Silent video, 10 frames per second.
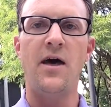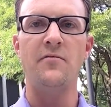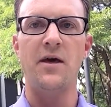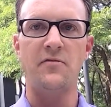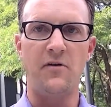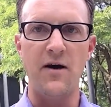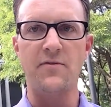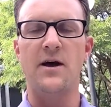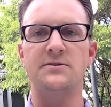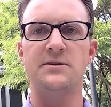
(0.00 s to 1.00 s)
that
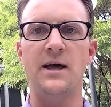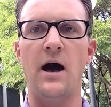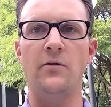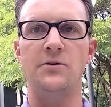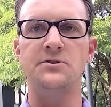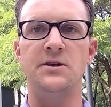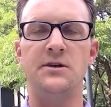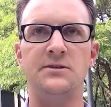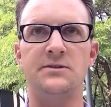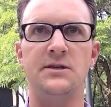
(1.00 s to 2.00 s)

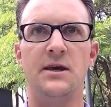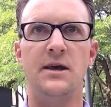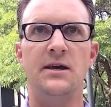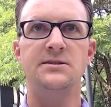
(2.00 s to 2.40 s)
$5,000